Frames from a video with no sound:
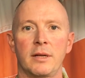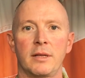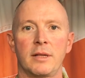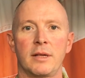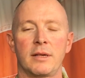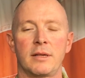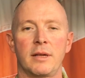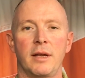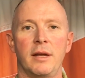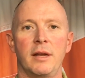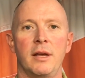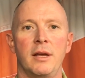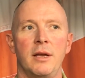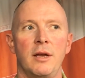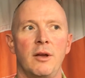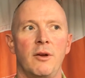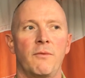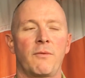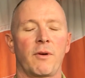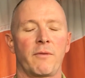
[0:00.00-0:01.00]
the state
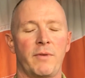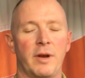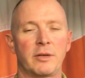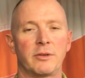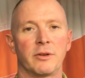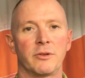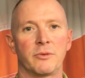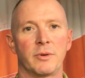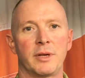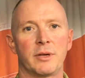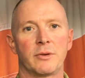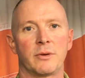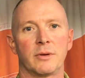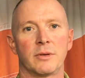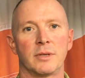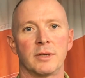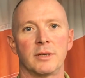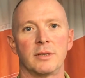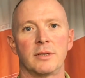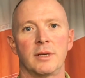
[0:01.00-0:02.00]
for veterans
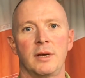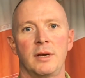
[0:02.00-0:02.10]
resources.